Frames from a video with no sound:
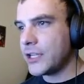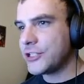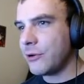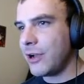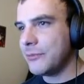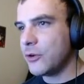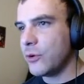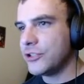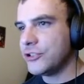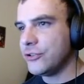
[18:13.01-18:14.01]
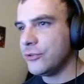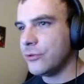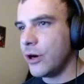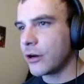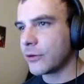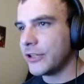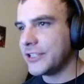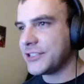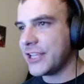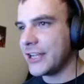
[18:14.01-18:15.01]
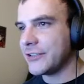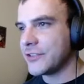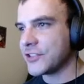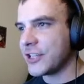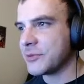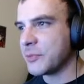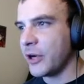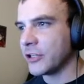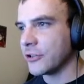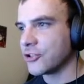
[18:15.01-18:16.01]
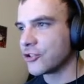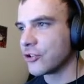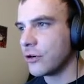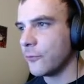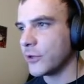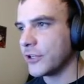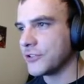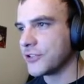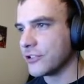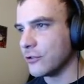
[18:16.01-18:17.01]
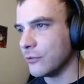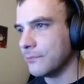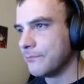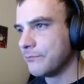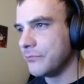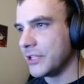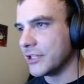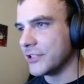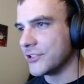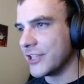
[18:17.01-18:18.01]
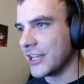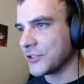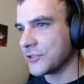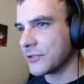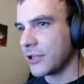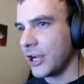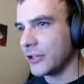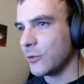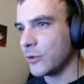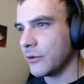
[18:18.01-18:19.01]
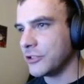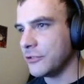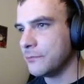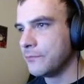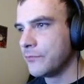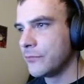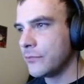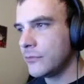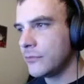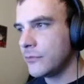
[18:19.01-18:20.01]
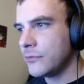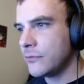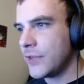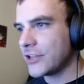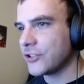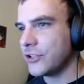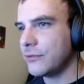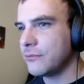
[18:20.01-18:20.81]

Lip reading: So I'm going to awkwardly stand in the same spot, unsure of what else to do, because that's kind of what I would do. Actually,